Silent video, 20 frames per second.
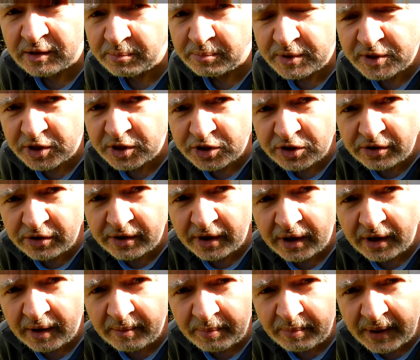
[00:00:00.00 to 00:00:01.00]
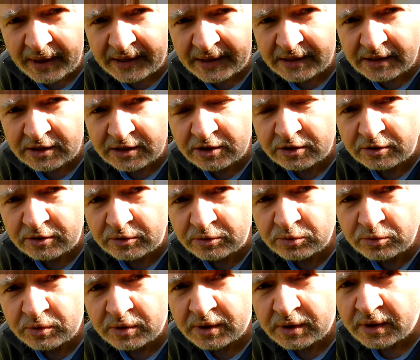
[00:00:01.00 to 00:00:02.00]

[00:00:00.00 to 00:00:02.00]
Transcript: in the position that I'm planning to